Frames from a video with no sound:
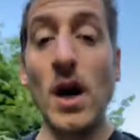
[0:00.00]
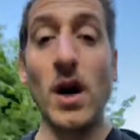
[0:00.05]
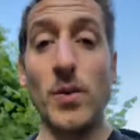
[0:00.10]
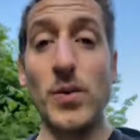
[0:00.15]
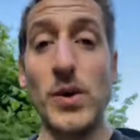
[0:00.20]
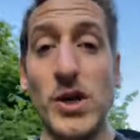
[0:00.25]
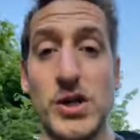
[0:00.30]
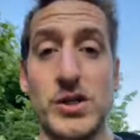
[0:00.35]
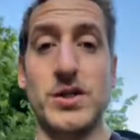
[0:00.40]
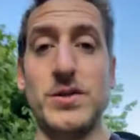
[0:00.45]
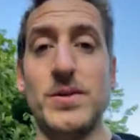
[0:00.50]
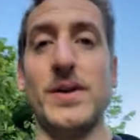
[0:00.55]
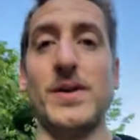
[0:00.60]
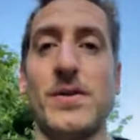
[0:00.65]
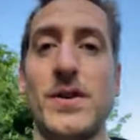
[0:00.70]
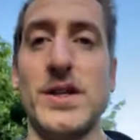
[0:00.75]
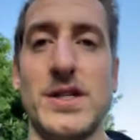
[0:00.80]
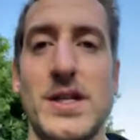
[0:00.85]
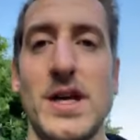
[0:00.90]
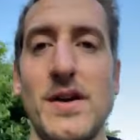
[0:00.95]
I would look to
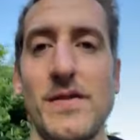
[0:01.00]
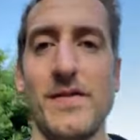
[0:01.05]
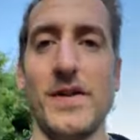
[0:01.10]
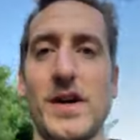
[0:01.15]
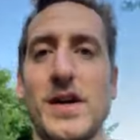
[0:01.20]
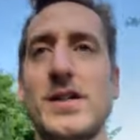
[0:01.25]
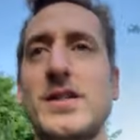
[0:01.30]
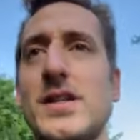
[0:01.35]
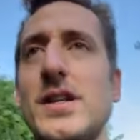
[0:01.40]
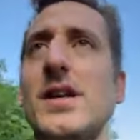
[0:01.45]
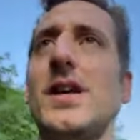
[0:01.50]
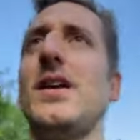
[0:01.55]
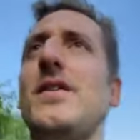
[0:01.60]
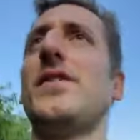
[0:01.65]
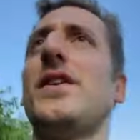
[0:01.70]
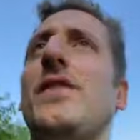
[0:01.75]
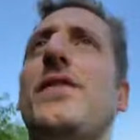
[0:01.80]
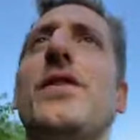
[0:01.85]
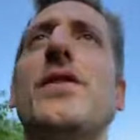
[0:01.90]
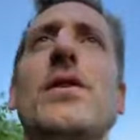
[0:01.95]
increase that first,
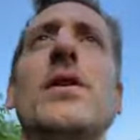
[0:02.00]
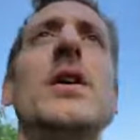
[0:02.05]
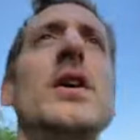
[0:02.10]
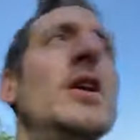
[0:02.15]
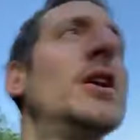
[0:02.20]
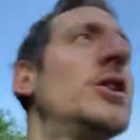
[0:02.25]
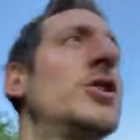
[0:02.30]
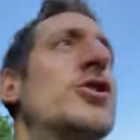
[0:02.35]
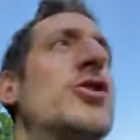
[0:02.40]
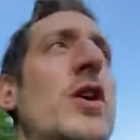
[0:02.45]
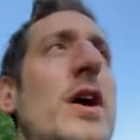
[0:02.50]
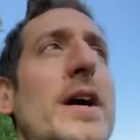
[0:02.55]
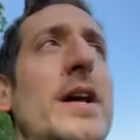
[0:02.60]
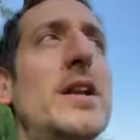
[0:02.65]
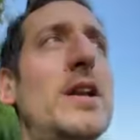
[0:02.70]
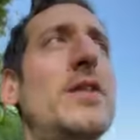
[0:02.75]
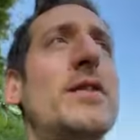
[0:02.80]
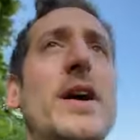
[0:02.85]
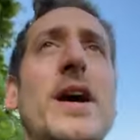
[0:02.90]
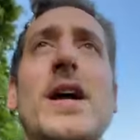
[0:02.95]
even if you're
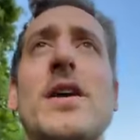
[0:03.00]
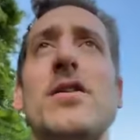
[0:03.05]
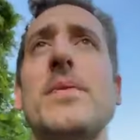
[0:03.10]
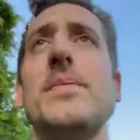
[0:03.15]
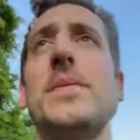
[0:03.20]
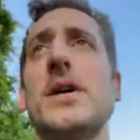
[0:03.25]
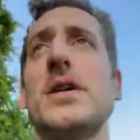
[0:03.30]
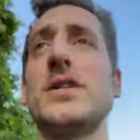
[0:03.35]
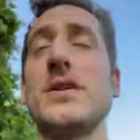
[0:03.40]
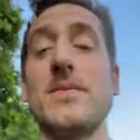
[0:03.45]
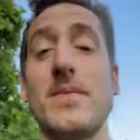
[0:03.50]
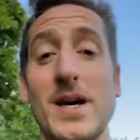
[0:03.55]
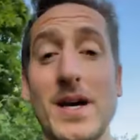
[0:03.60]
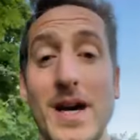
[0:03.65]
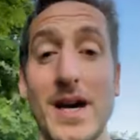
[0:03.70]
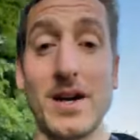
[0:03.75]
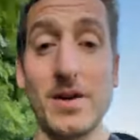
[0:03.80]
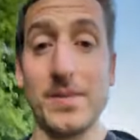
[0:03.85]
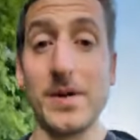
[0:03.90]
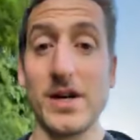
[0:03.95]
trying low calorie, because it
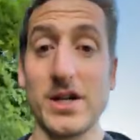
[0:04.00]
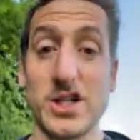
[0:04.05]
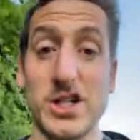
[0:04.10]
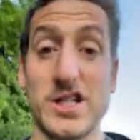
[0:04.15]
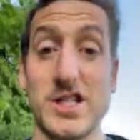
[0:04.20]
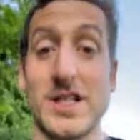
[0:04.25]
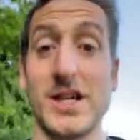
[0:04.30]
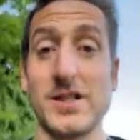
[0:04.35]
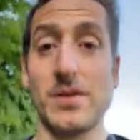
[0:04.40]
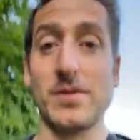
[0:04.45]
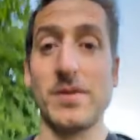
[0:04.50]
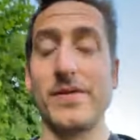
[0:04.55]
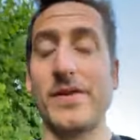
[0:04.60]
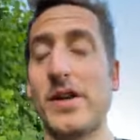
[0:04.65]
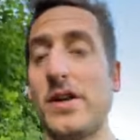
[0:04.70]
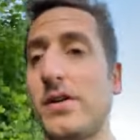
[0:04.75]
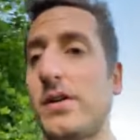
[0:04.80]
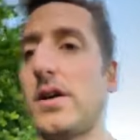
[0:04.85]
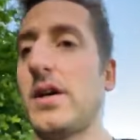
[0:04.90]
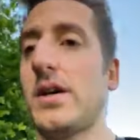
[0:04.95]
might help you actually stick to it
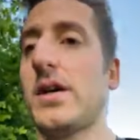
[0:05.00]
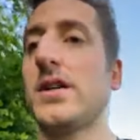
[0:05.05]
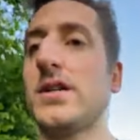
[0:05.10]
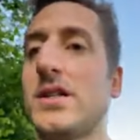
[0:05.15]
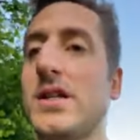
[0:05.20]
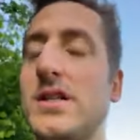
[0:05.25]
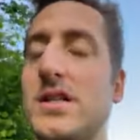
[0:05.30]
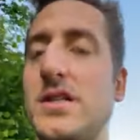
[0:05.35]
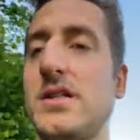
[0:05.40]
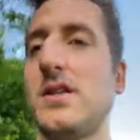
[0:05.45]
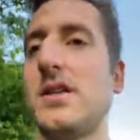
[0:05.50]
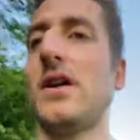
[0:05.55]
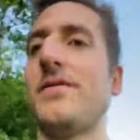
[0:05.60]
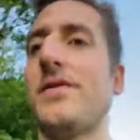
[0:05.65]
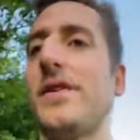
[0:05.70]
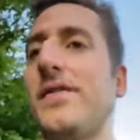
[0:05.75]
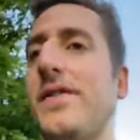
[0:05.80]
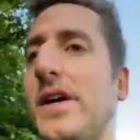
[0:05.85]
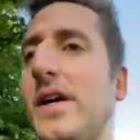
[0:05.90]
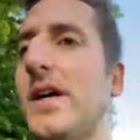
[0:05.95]
for longer. Because this is
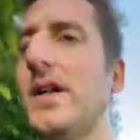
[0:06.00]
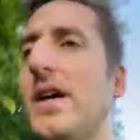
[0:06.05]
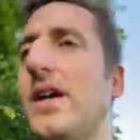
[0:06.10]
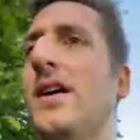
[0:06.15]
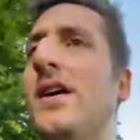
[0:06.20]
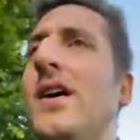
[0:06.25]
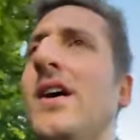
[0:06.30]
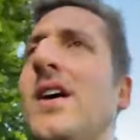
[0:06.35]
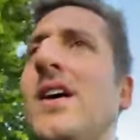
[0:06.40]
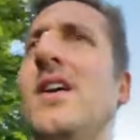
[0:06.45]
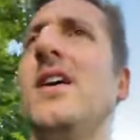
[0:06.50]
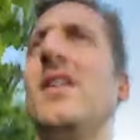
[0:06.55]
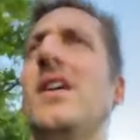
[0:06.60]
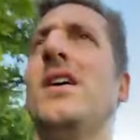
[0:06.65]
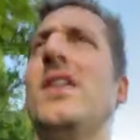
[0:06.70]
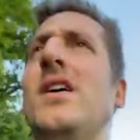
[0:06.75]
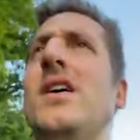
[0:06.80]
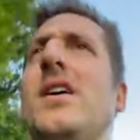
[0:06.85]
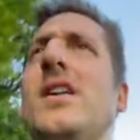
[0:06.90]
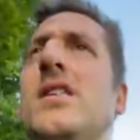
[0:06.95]
another thing here,
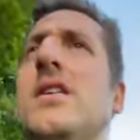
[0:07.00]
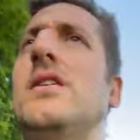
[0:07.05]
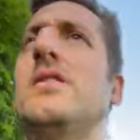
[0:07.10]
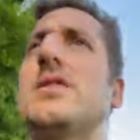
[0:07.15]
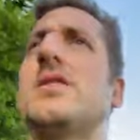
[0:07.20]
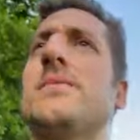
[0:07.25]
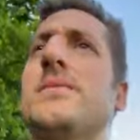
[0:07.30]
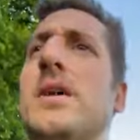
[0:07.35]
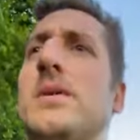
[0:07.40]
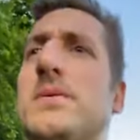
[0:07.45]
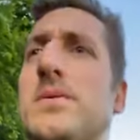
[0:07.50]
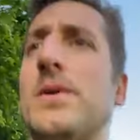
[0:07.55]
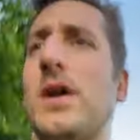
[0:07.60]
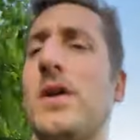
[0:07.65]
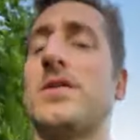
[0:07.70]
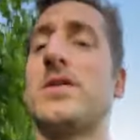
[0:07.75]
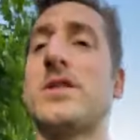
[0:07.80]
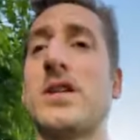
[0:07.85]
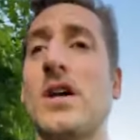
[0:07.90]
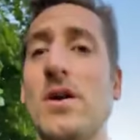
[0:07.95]
in that sometimes we
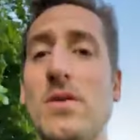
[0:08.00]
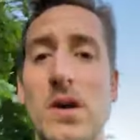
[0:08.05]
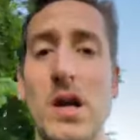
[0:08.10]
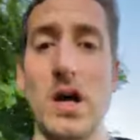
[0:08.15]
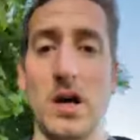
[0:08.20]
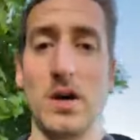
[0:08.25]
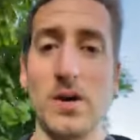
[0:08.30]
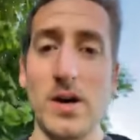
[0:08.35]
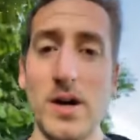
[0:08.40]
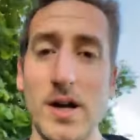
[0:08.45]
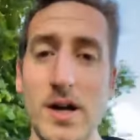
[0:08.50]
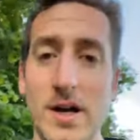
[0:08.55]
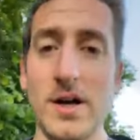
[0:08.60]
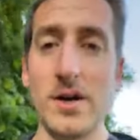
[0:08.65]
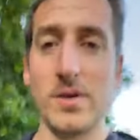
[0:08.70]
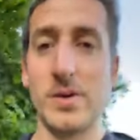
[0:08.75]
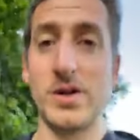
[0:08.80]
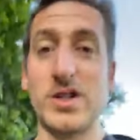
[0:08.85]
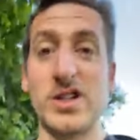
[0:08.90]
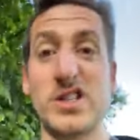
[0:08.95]
go so low,
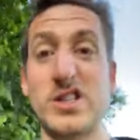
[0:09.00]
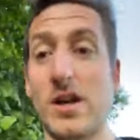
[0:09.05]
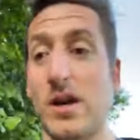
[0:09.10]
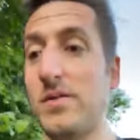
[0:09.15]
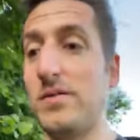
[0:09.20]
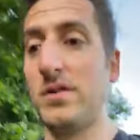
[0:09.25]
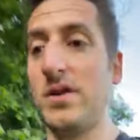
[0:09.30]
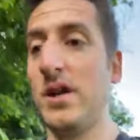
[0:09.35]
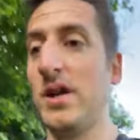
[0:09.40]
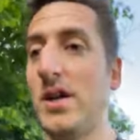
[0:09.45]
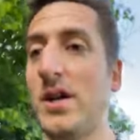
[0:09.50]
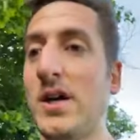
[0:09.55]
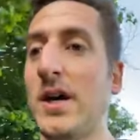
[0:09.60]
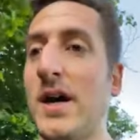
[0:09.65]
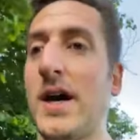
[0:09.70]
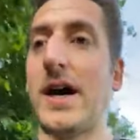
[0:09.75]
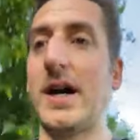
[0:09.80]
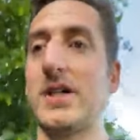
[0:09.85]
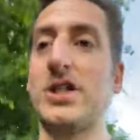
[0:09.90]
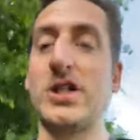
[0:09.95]
we just don't
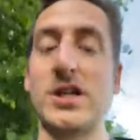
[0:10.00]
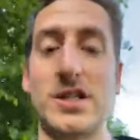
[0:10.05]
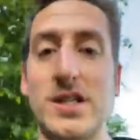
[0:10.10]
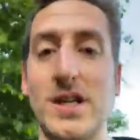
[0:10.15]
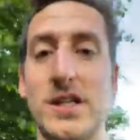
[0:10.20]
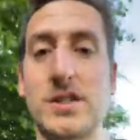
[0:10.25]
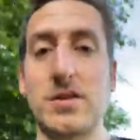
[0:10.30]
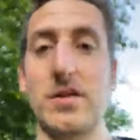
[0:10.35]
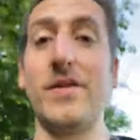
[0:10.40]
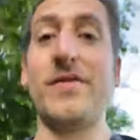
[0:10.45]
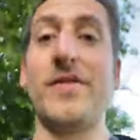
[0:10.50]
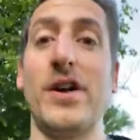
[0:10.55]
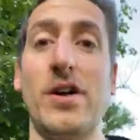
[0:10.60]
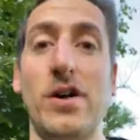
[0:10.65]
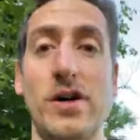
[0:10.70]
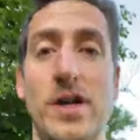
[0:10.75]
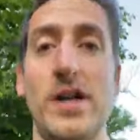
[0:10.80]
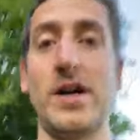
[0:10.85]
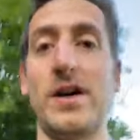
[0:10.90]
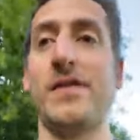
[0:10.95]
actually stick to it for
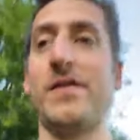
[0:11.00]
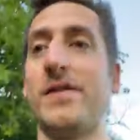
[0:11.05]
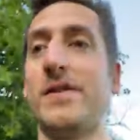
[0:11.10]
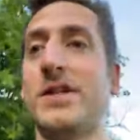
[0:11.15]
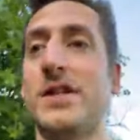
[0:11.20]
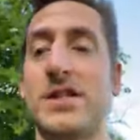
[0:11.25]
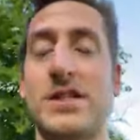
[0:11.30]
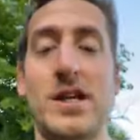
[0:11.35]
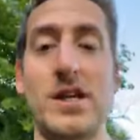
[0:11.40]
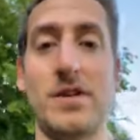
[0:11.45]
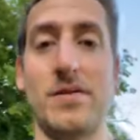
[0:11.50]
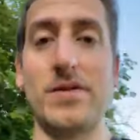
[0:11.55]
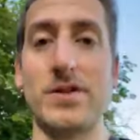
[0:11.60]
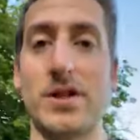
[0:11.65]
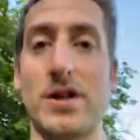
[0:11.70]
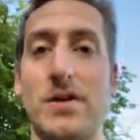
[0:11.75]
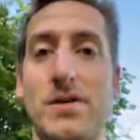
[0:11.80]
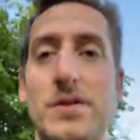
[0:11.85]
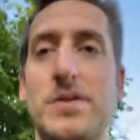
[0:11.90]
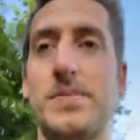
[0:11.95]
long enough to see the
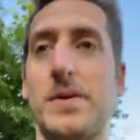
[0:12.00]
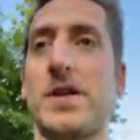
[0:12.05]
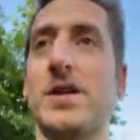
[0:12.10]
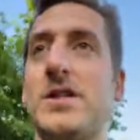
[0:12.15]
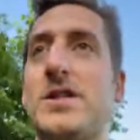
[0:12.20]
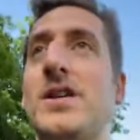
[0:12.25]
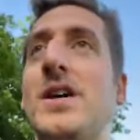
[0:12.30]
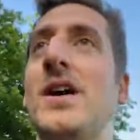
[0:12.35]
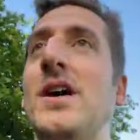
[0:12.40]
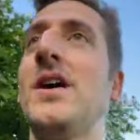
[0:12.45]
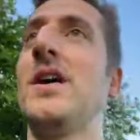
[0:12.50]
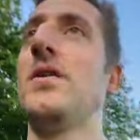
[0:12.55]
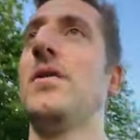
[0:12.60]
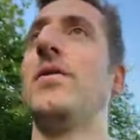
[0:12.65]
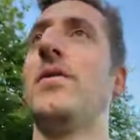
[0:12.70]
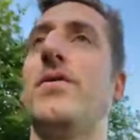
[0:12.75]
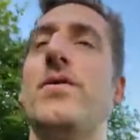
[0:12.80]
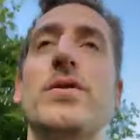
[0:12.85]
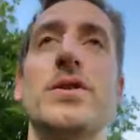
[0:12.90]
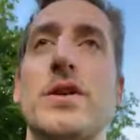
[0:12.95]
results, because
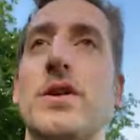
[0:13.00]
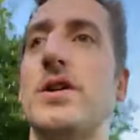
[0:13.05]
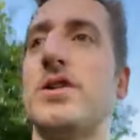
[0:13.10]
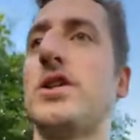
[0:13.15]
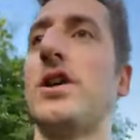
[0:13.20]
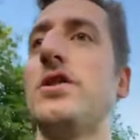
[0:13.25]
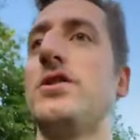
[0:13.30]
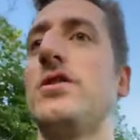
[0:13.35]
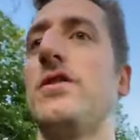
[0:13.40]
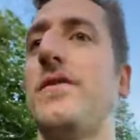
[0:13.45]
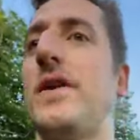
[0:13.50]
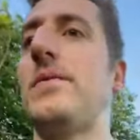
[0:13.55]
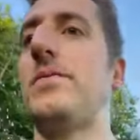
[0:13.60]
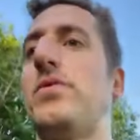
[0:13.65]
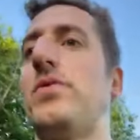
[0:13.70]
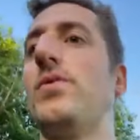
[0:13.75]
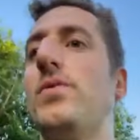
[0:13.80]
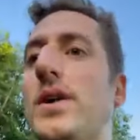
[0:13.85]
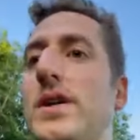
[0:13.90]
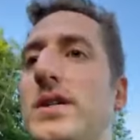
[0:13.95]
we've always got a social
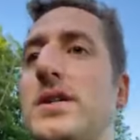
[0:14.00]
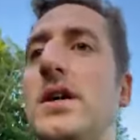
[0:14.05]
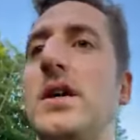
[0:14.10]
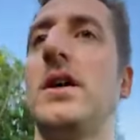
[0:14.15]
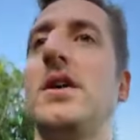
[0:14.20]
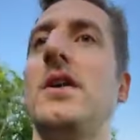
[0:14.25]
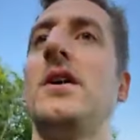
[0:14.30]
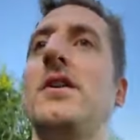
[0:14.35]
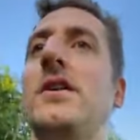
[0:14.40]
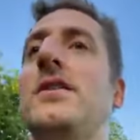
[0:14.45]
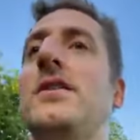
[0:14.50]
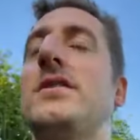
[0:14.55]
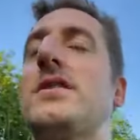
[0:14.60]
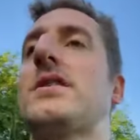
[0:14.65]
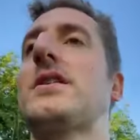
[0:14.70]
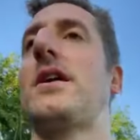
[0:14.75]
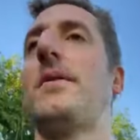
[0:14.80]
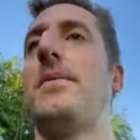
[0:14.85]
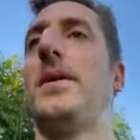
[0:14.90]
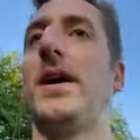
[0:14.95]
event, we're always
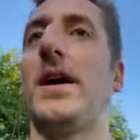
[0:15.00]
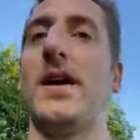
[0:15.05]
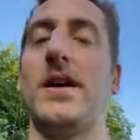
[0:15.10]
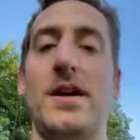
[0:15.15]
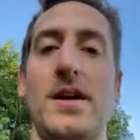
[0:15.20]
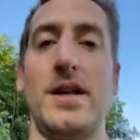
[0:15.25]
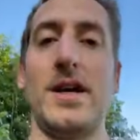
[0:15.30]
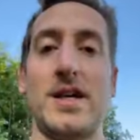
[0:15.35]
skipping it.